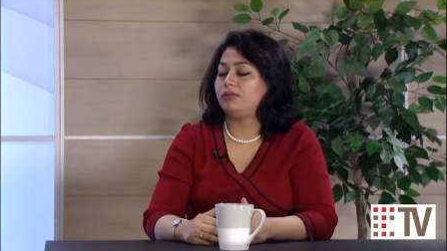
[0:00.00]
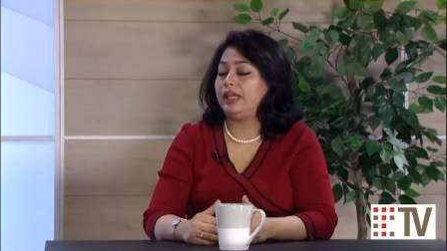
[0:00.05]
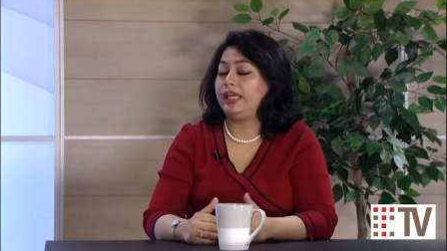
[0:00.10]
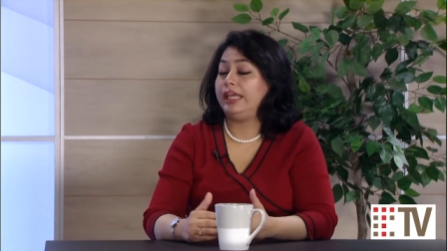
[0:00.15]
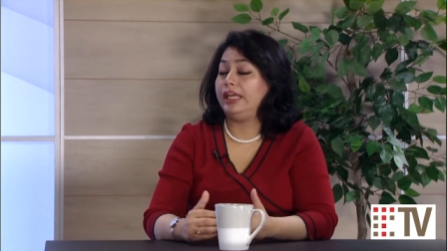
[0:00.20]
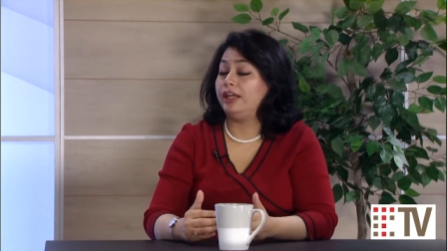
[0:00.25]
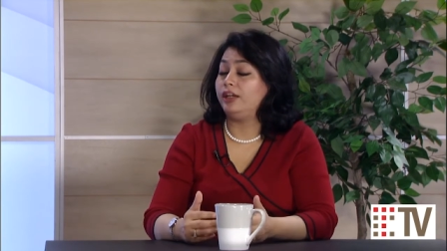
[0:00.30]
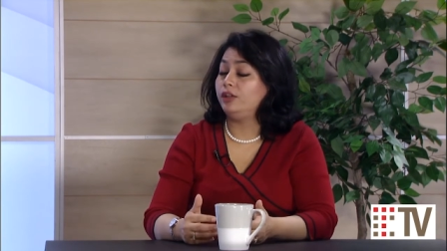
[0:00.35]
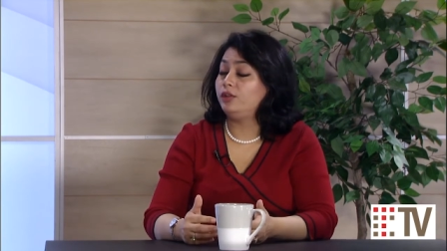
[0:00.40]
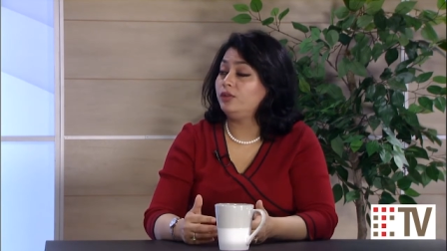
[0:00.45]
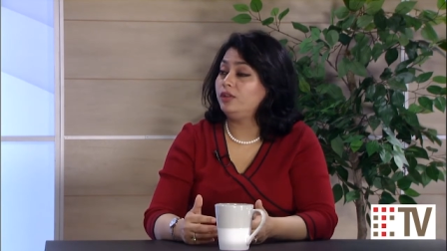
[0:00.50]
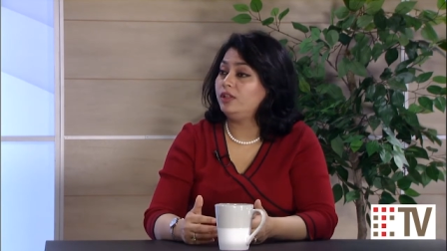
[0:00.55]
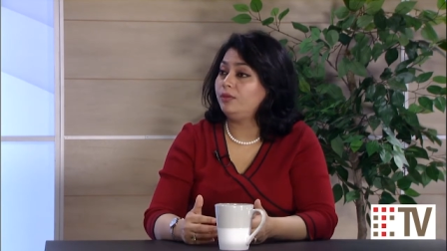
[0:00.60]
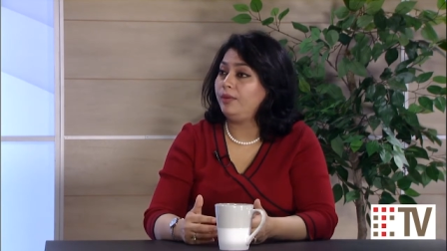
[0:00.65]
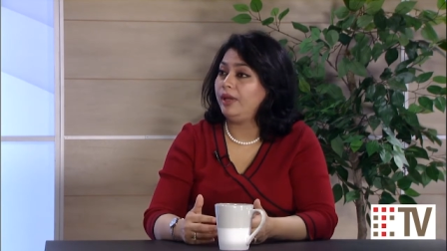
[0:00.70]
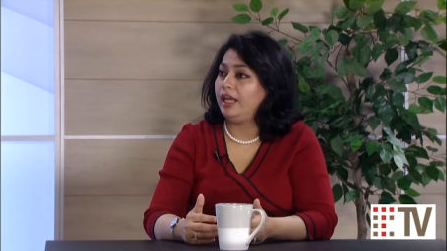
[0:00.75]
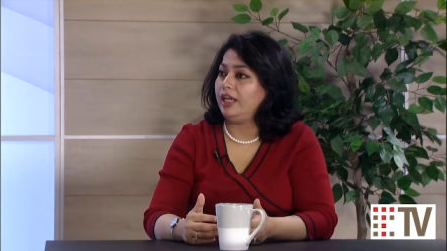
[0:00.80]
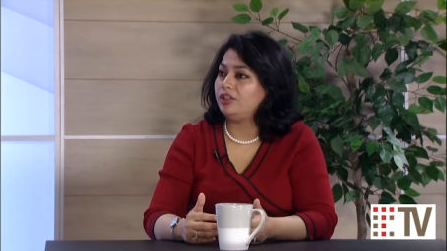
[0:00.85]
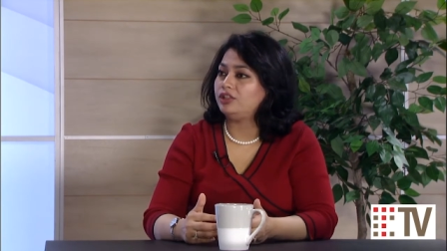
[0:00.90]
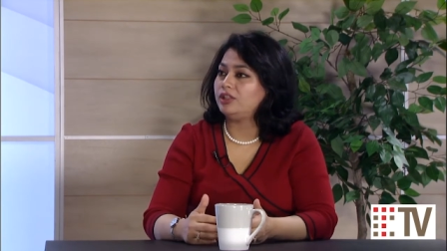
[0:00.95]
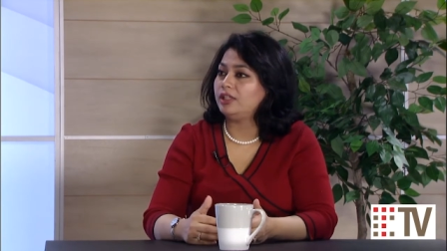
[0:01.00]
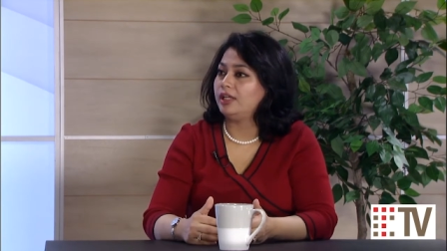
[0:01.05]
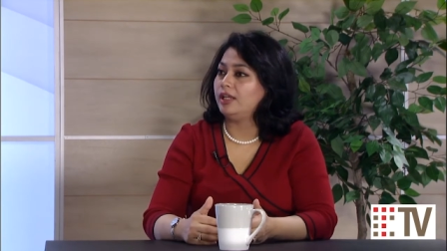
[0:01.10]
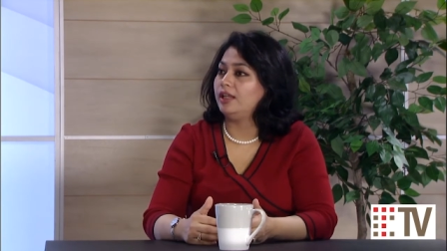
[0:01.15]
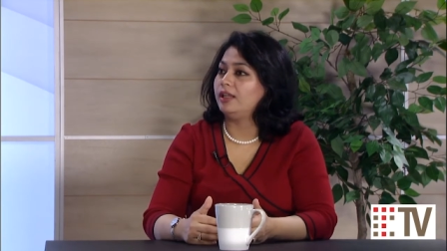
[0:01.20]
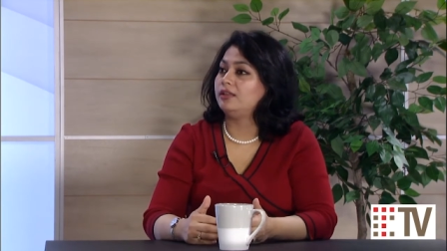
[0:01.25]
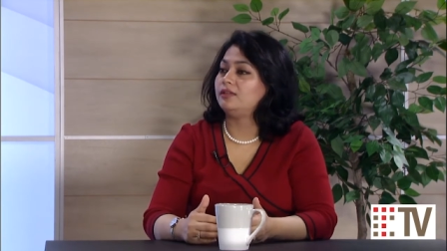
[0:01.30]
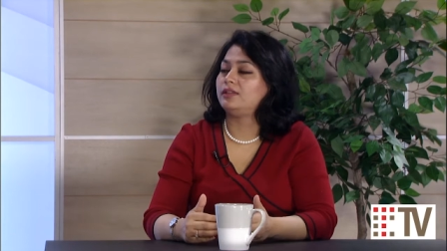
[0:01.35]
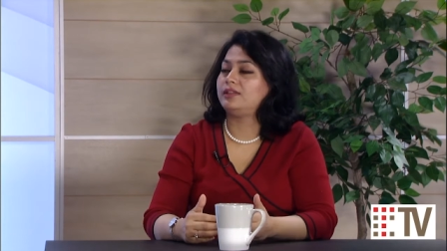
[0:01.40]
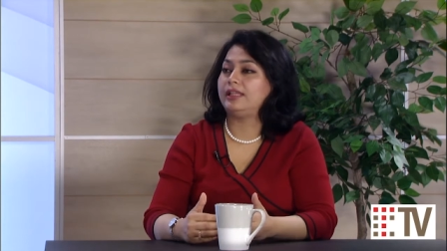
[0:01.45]
care to the
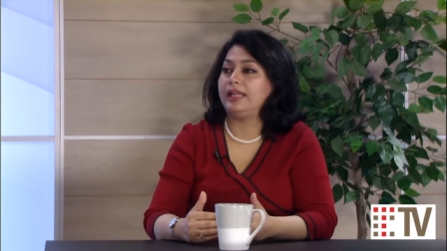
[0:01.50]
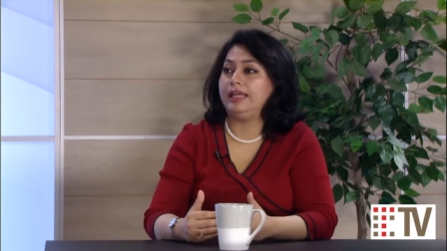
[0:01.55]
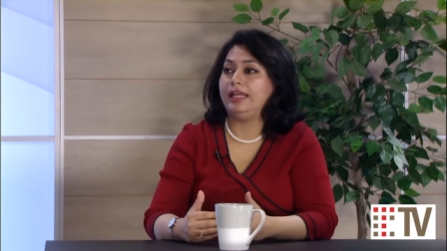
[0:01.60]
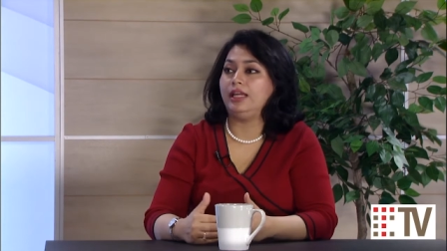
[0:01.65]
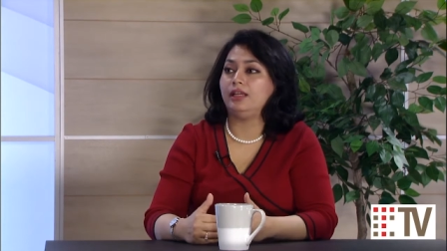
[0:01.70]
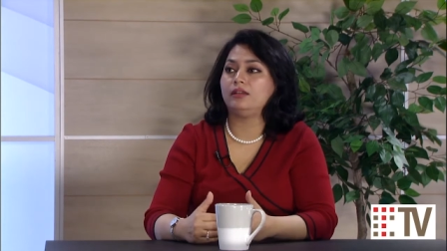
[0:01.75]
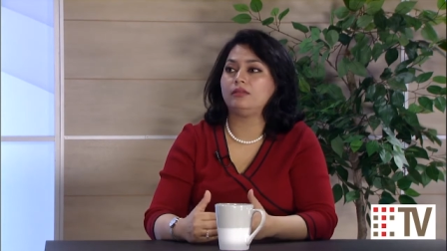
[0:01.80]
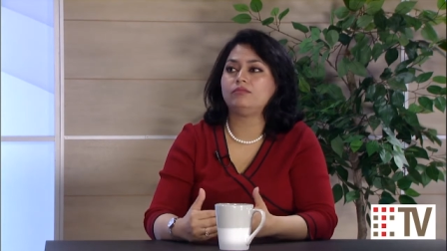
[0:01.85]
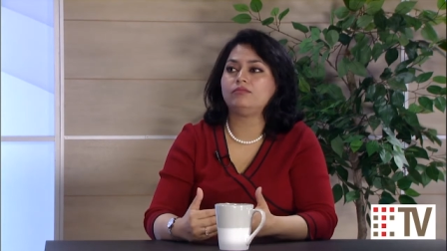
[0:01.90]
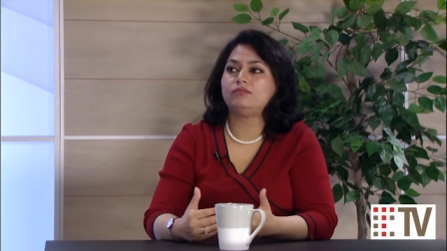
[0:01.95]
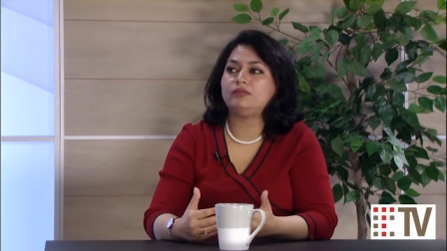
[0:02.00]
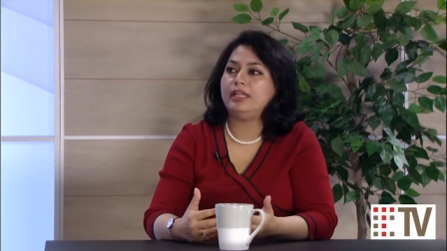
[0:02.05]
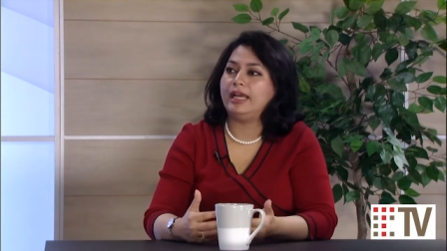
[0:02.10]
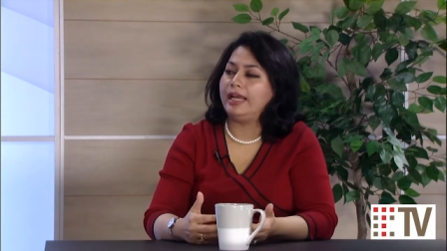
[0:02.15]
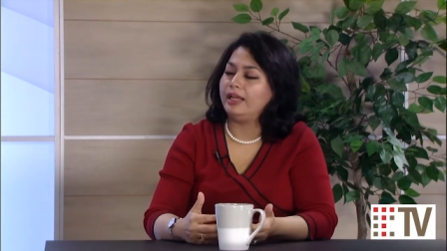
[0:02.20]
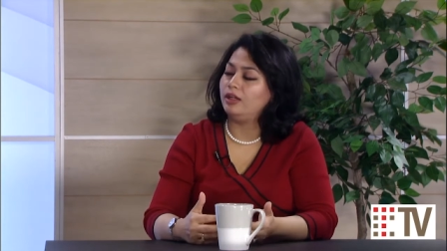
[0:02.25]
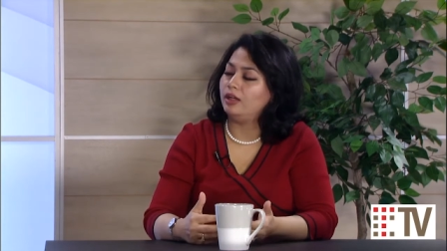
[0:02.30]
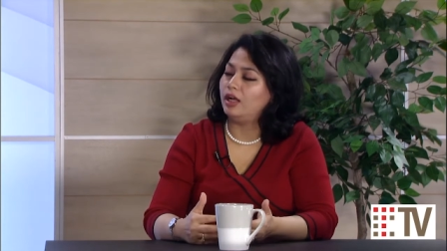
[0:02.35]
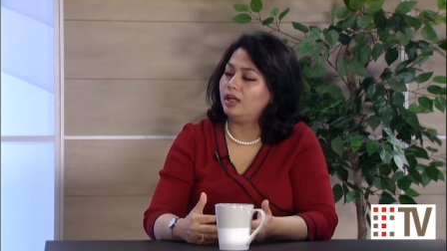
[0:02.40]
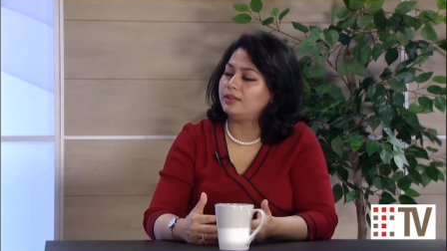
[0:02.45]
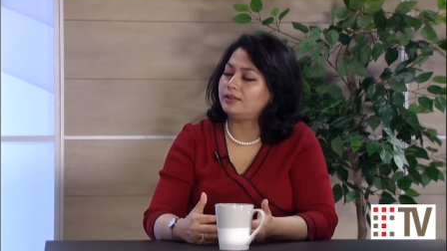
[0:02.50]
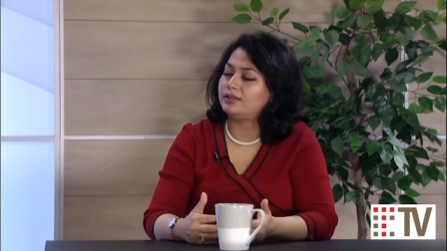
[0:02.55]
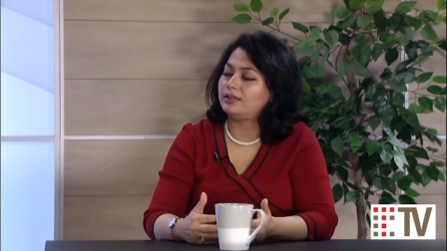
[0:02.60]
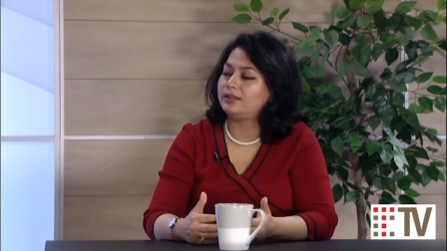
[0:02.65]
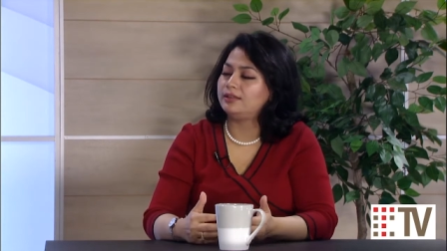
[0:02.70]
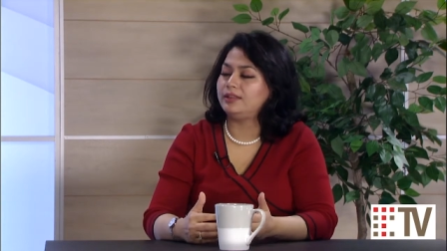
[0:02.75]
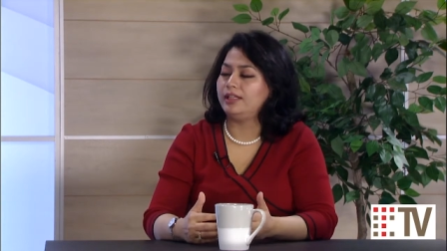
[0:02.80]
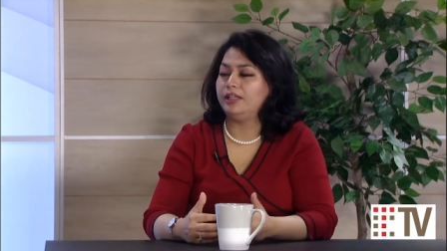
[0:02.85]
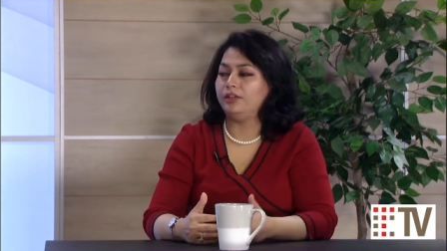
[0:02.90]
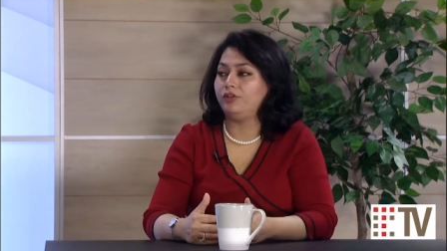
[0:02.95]
patients, like
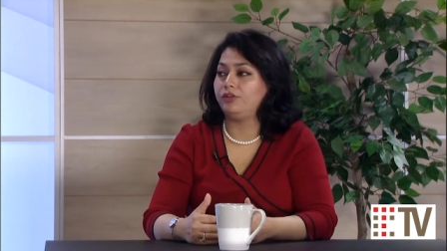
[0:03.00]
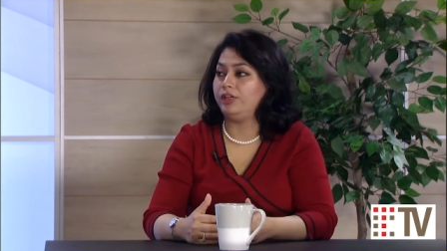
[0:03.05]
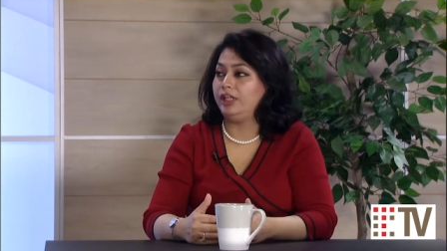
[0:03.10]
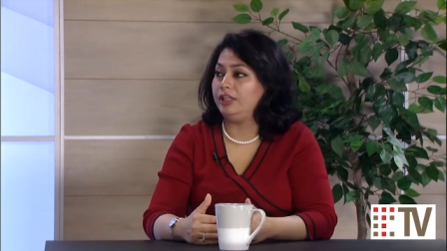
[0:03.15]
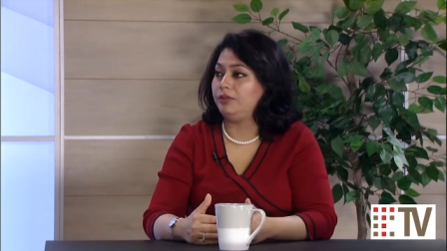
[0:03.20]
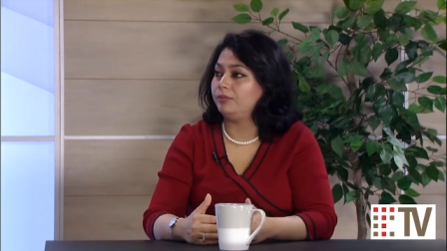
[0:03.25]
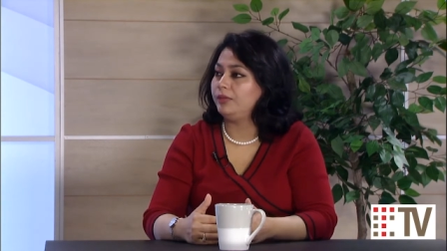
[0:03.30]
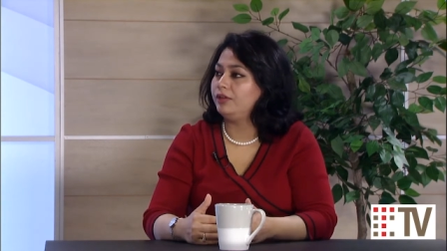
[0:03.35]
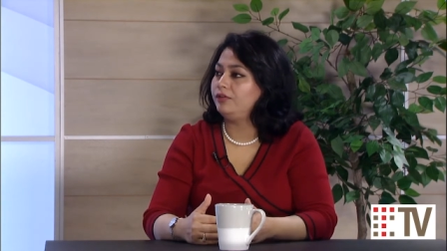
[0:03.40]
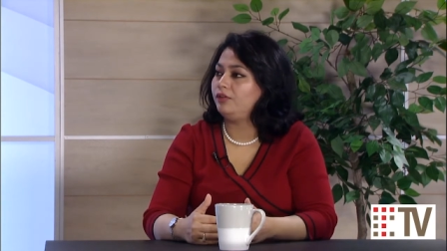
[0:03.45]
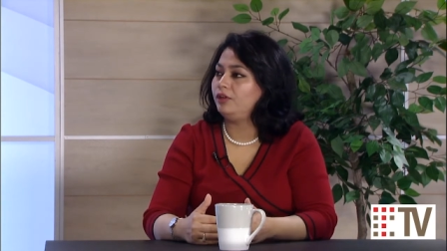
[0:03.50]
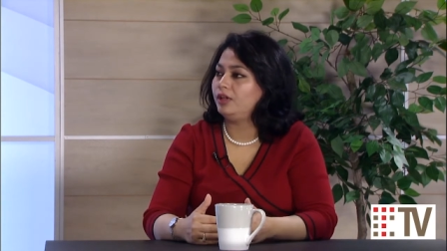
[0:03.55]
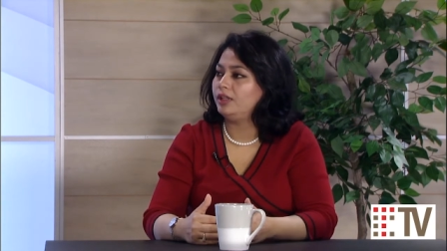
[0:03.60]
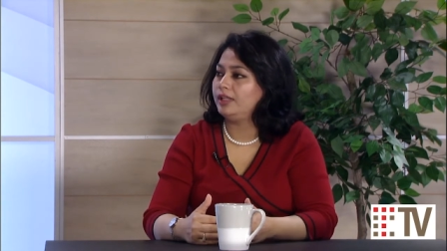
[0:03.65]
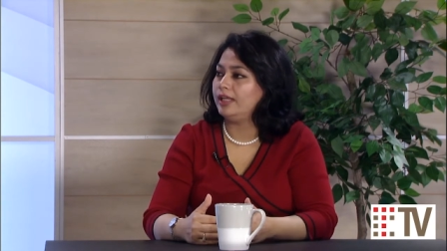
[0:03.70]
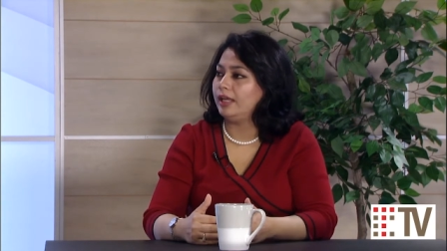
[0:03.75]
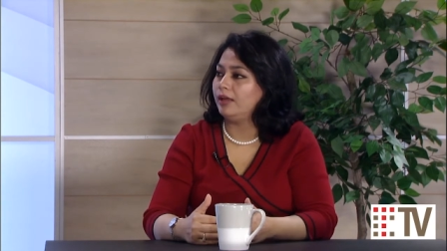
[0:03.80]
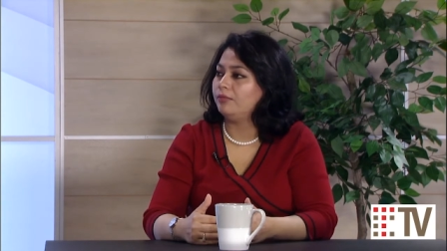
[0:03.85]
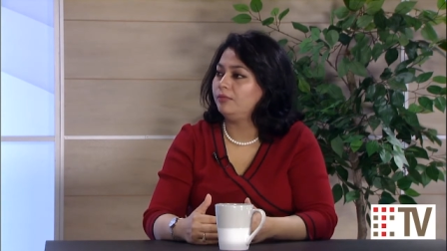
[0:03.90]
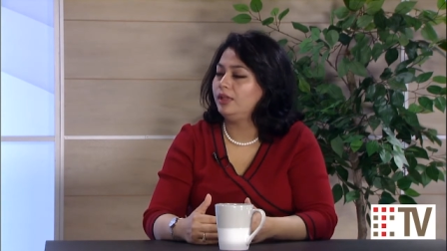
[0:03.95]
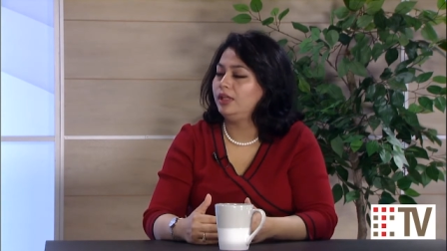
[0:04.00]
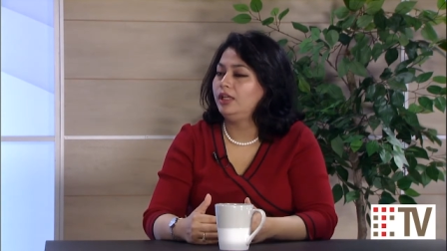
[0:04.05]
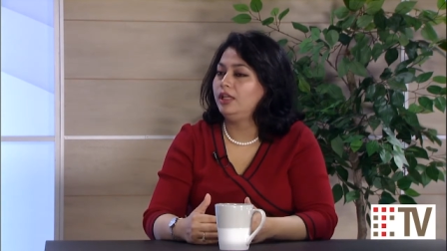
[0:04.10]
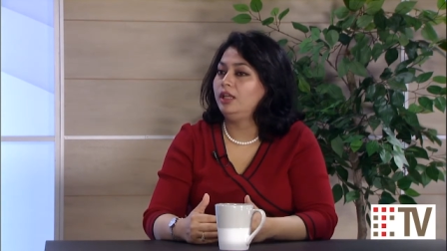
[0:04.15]
diagnosis and treatment for them,